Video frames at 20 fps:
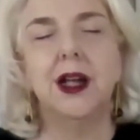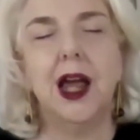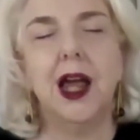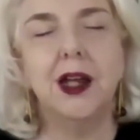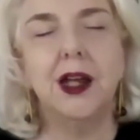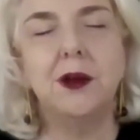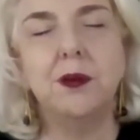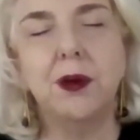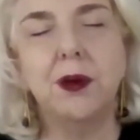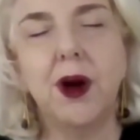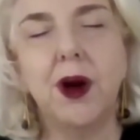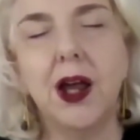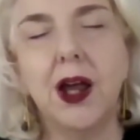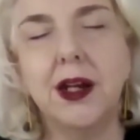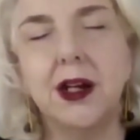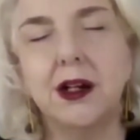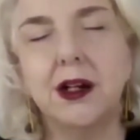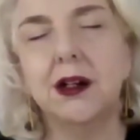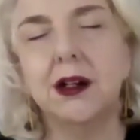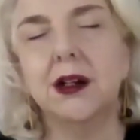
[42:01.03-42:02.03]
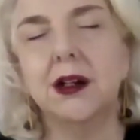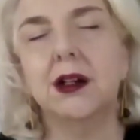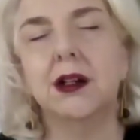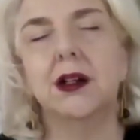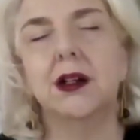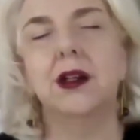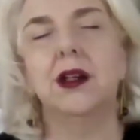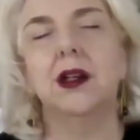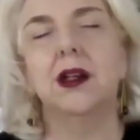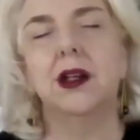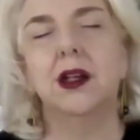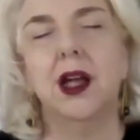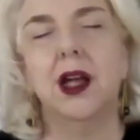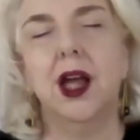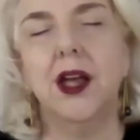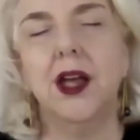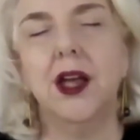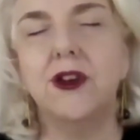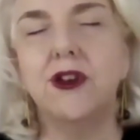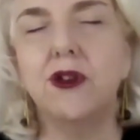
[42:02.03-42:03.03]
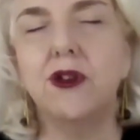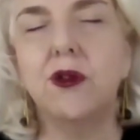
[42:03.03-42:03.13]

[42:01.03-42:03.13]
and brighter as